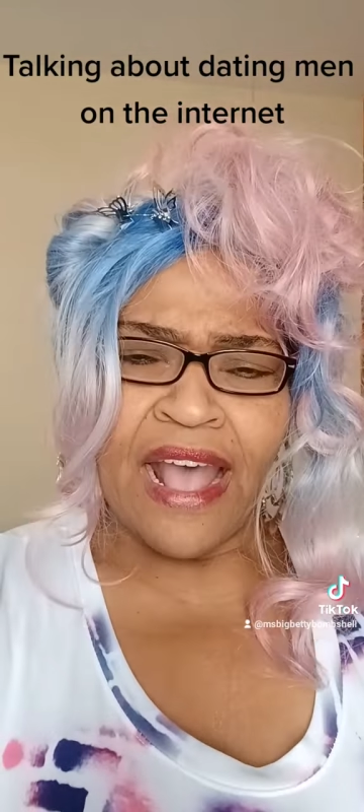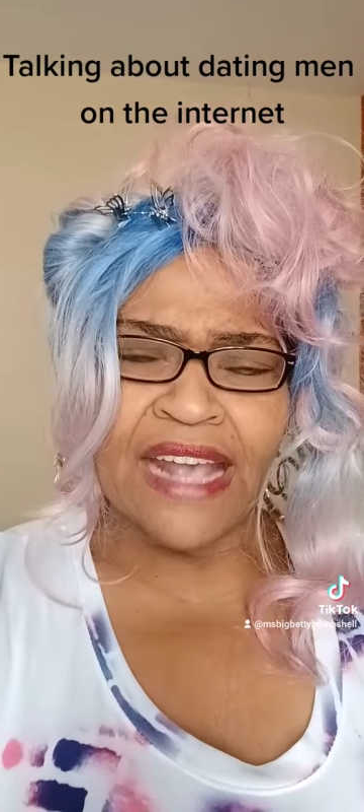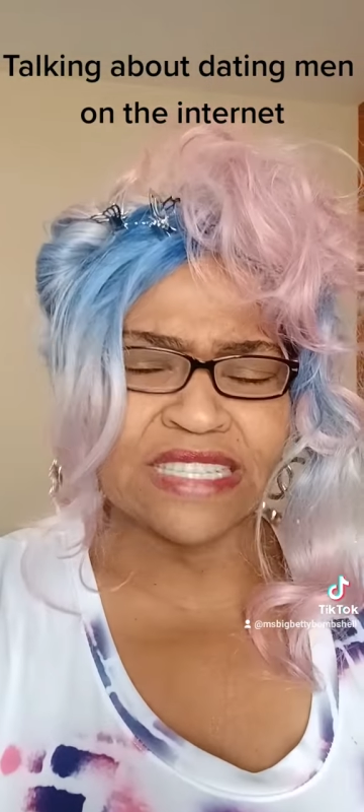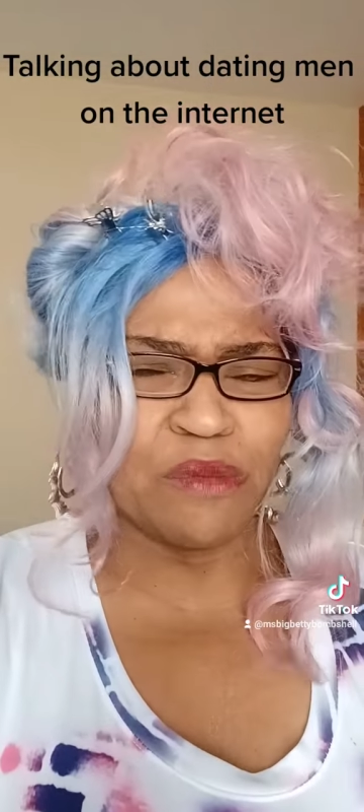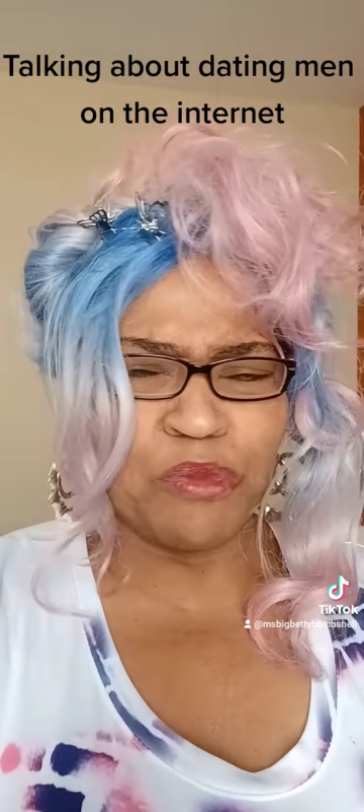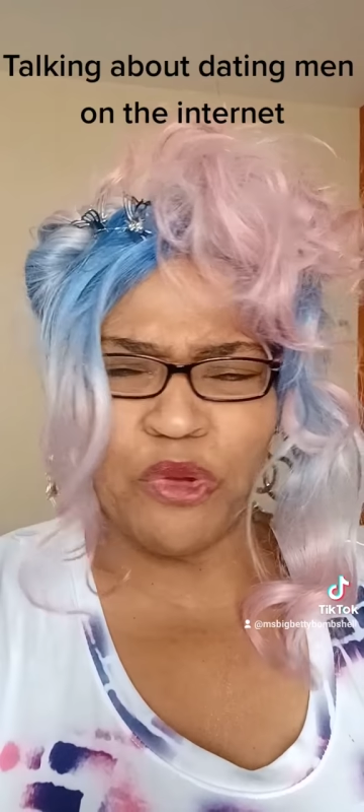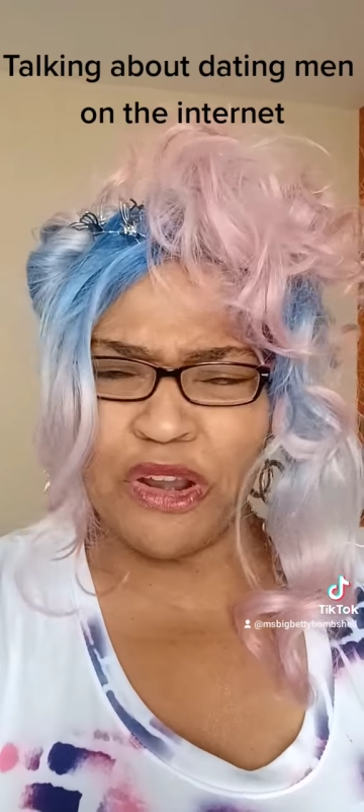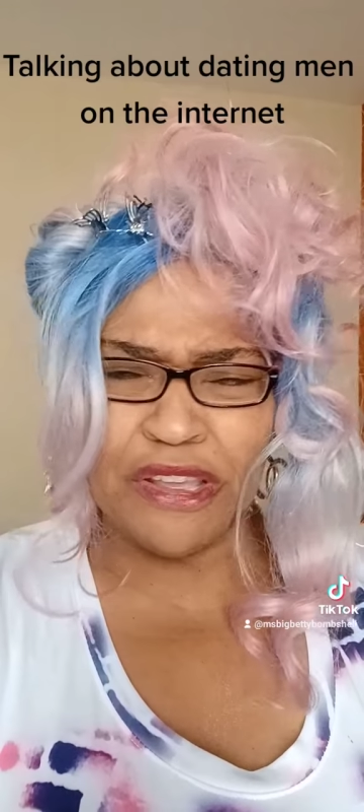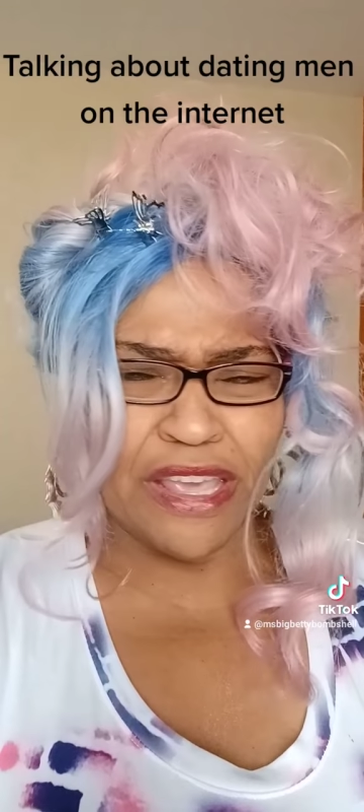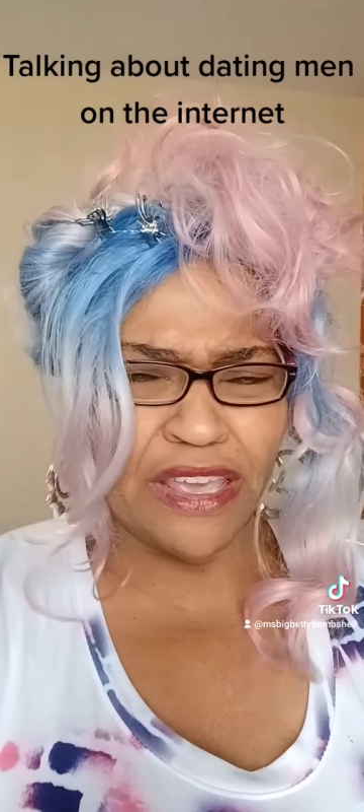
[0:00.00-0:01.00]
I said, boy,
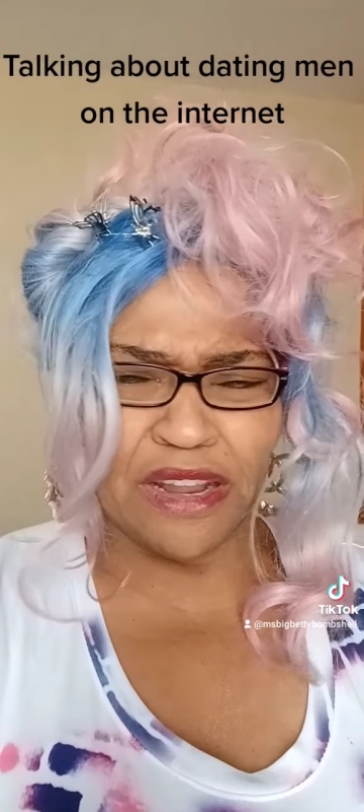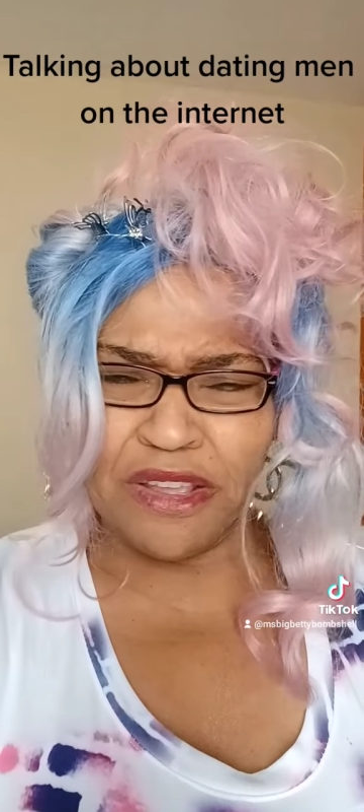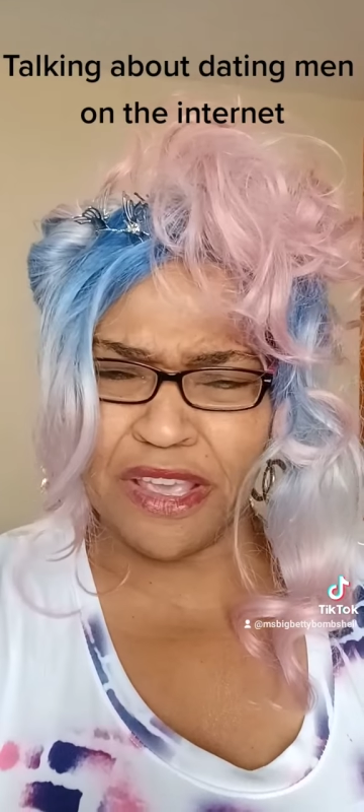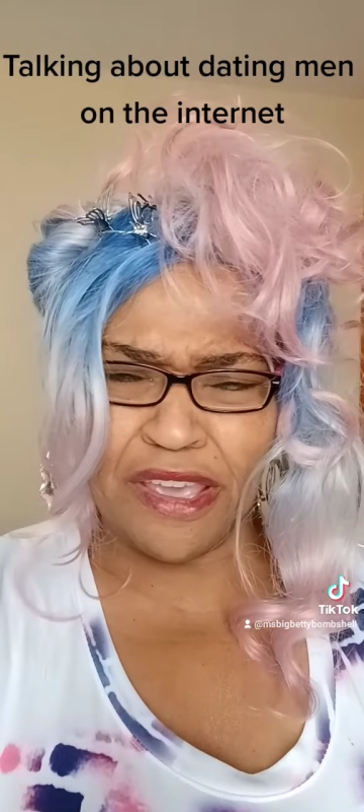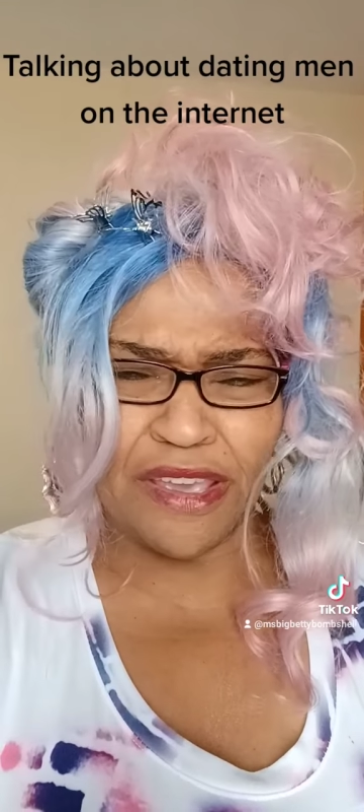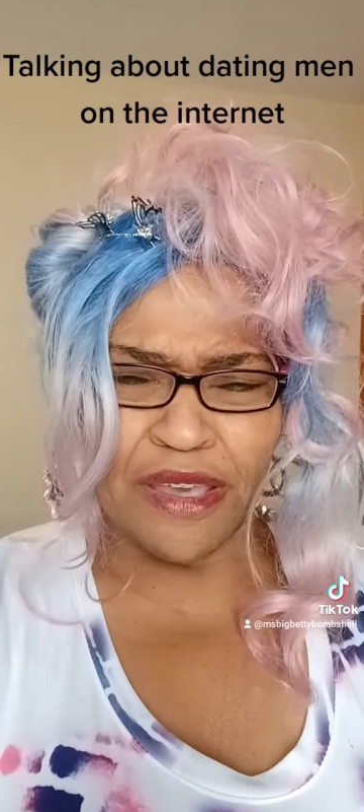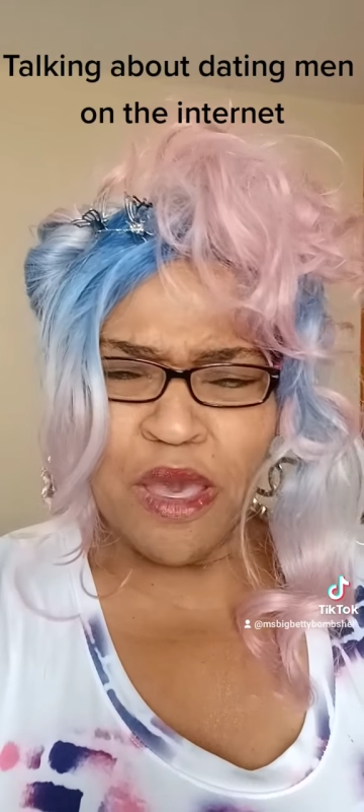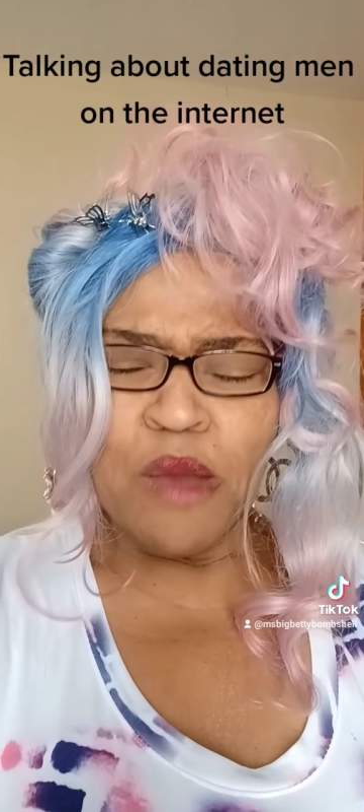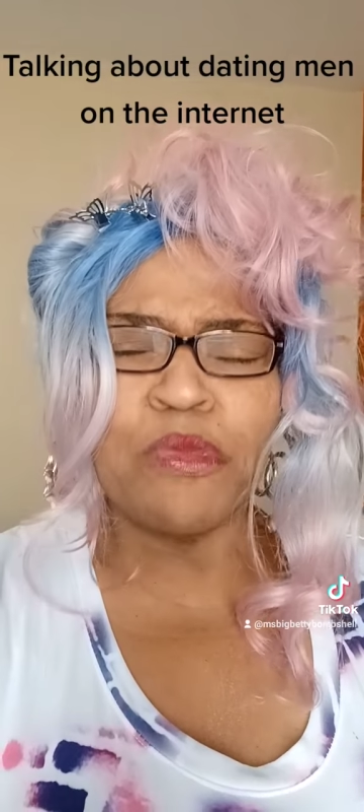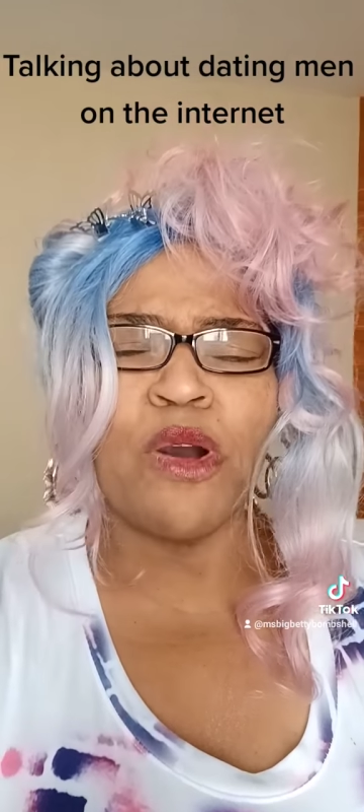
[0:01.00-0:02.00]
look at here, look at him.
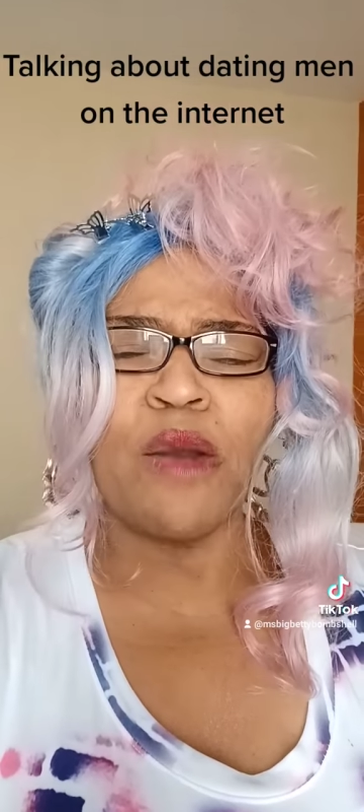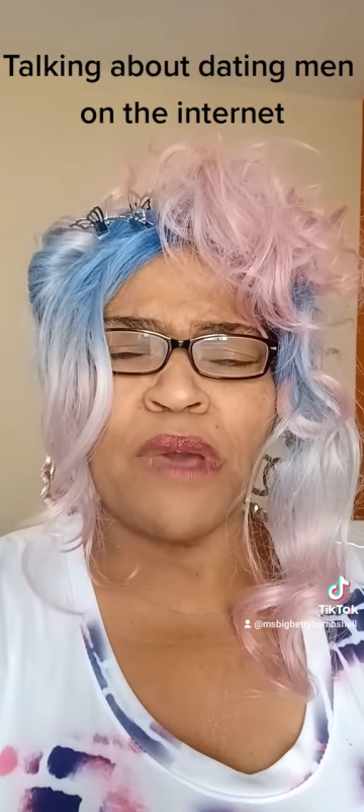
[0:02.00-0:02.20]
Boy,